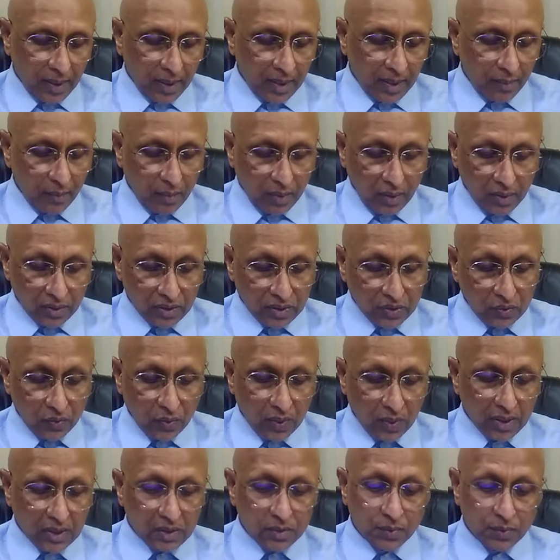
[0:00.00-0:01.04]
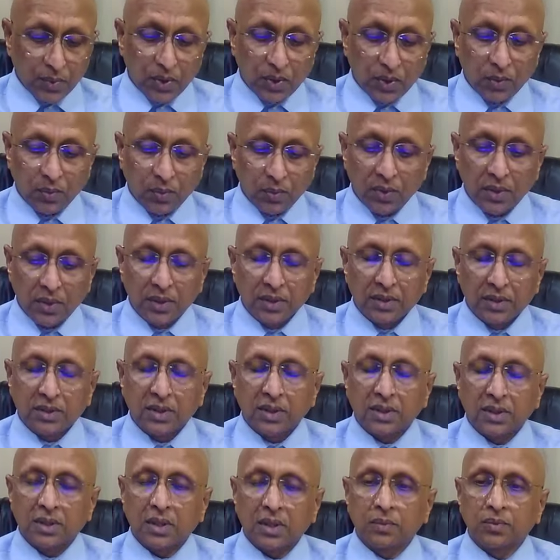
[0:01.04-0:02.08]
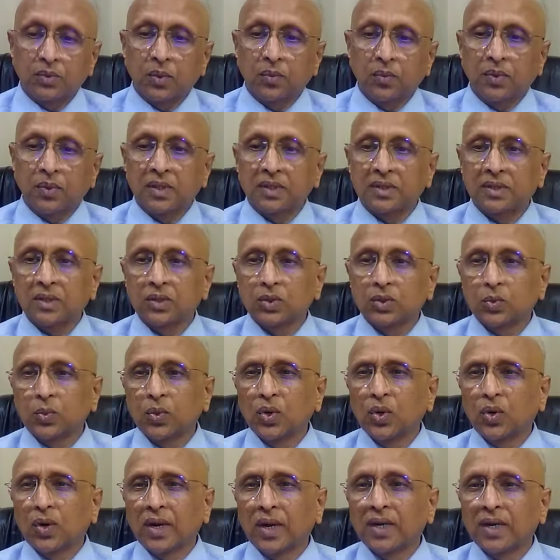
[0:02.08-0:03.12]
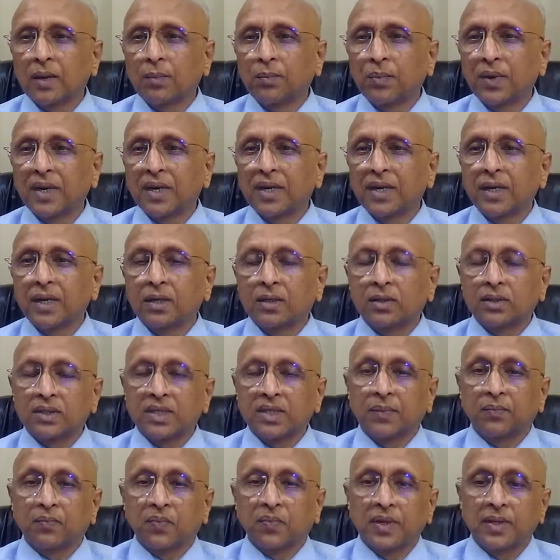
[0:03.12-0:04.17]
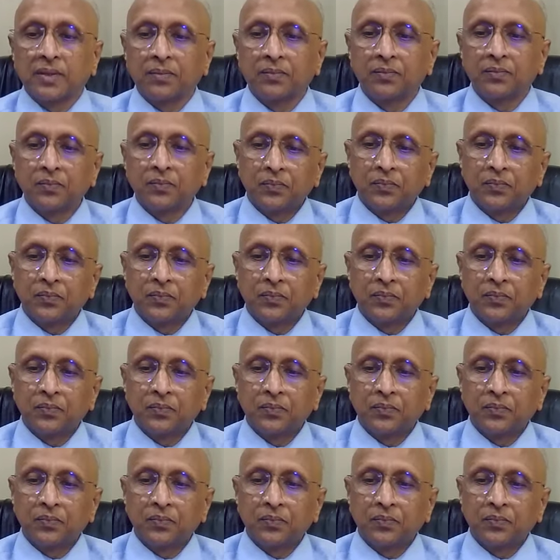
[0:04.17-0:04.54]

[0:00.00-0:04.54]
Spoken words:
LM works beautifully in such types of cases. You can repeat it safely.